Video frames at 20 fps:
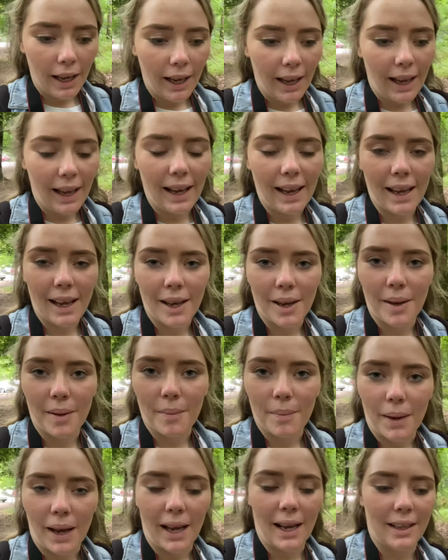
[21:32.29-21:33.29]

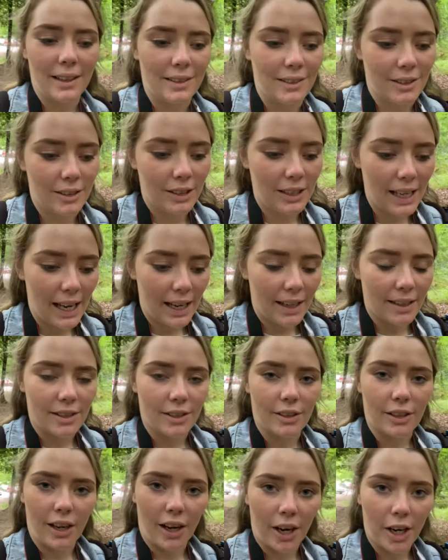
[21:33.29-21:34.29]
Um, and yeah, so
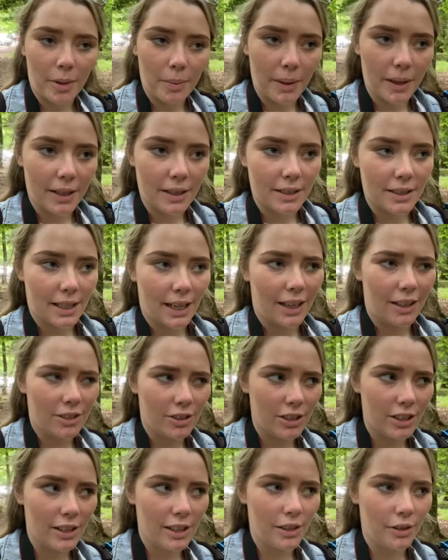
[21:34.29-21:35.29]
the car park is
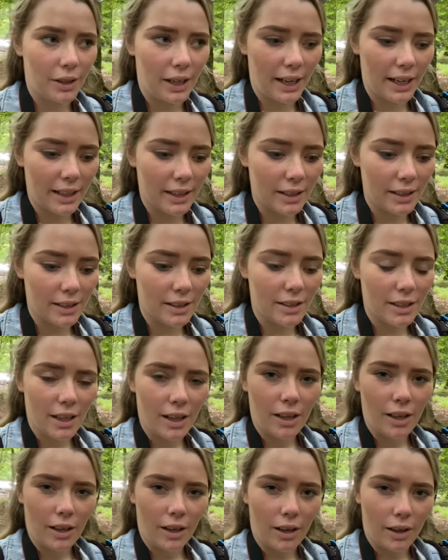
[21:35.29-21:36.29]
actually located
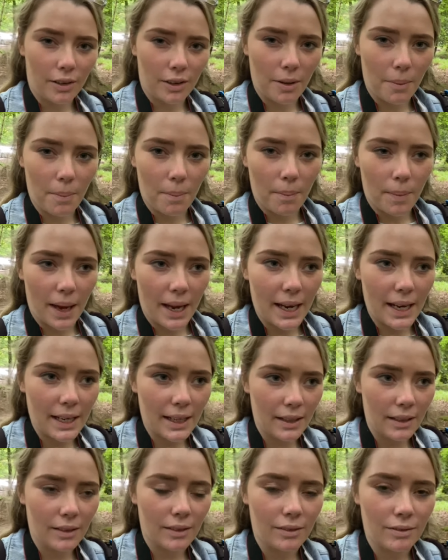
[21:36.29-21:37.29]
on the
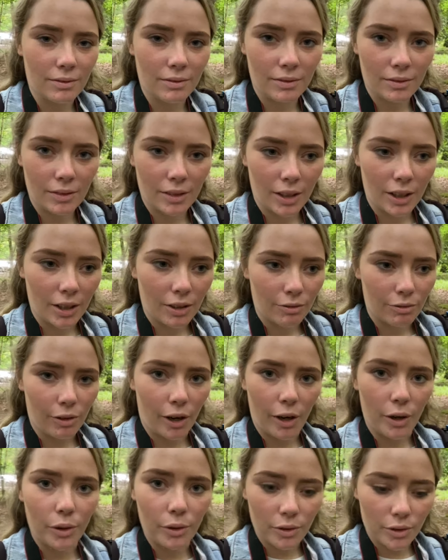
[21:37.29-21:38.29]
main
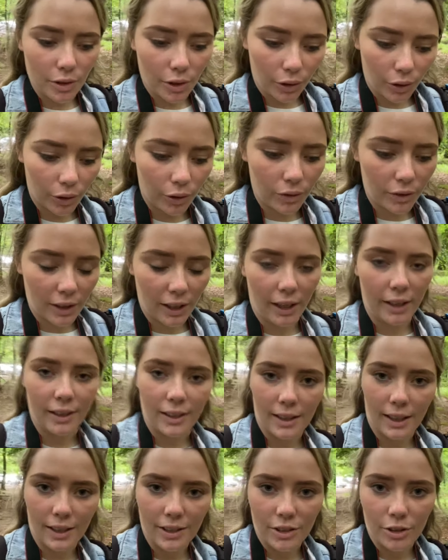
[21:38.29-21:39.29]
road of Killarney
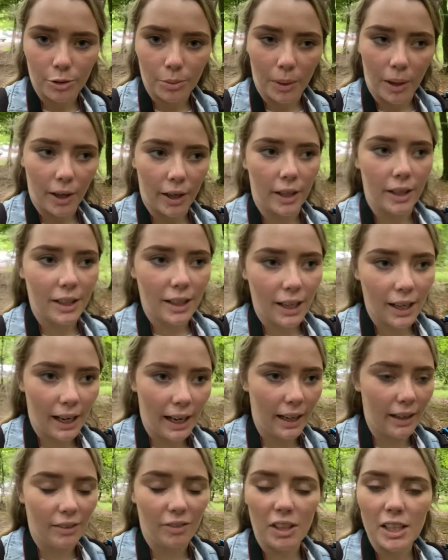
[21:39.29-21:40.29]
National Park
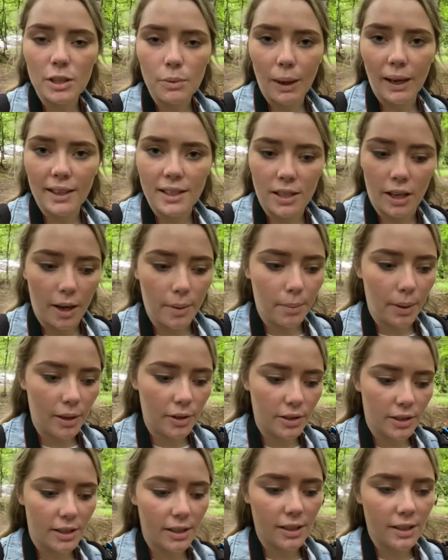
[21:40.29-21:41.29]
and it's well
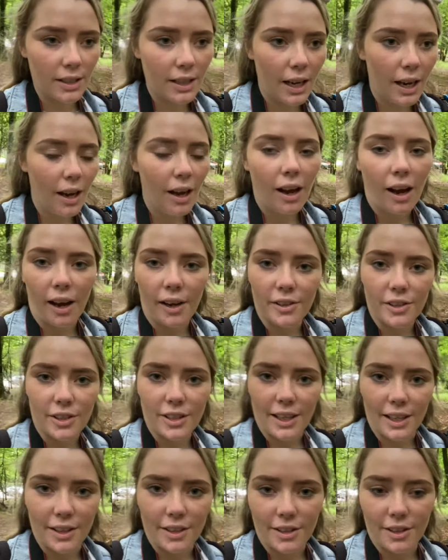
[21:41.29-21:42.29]
signposted. I was
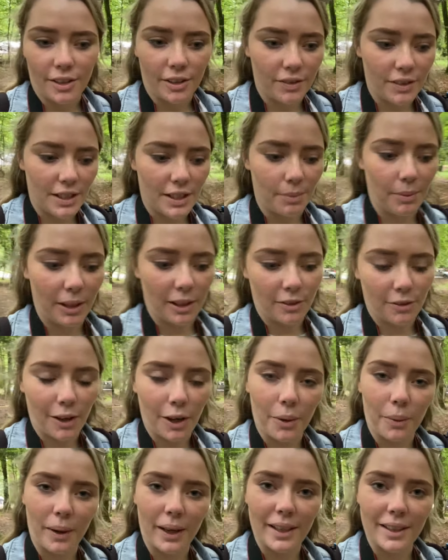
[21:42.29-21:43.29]
just out of service and went the
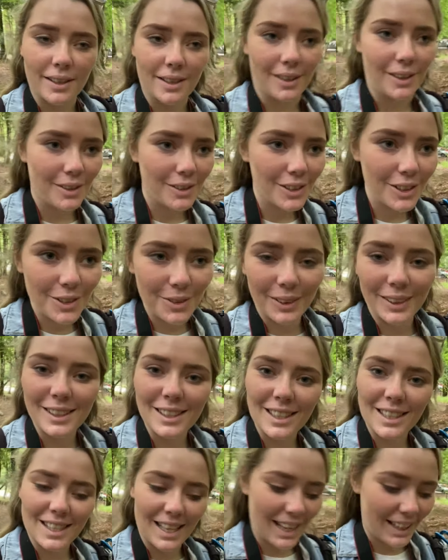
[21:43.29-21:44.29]
wrong way. So just wanted
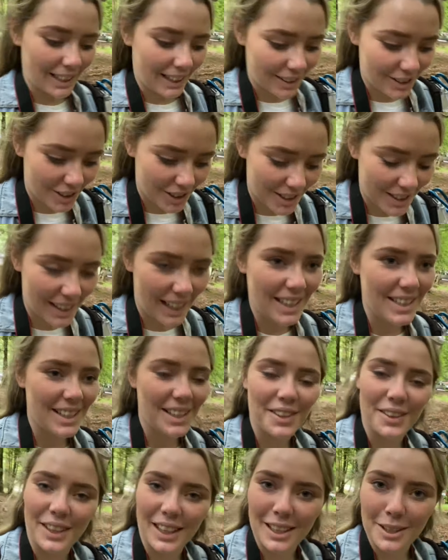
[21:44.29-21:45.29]
to say that just in case
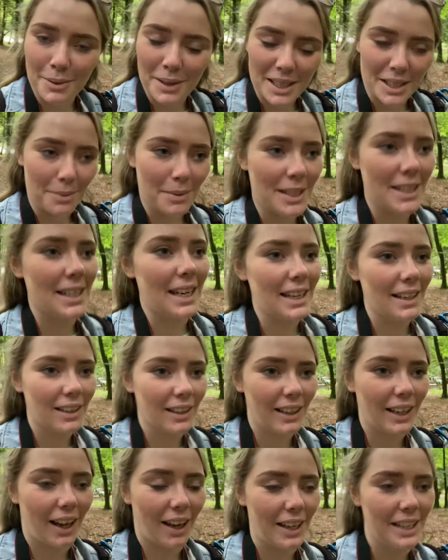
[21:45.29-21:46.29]
anyone else makes a mistake
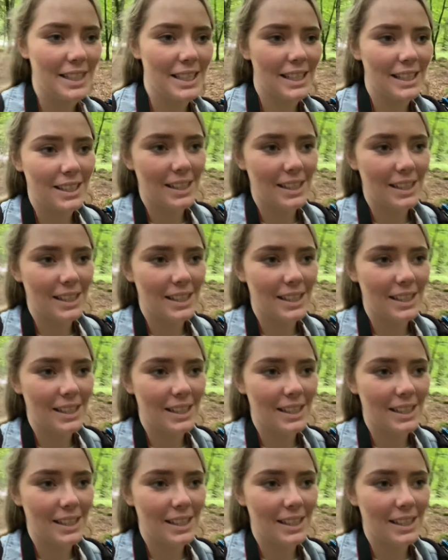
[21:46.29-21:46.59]
like I did.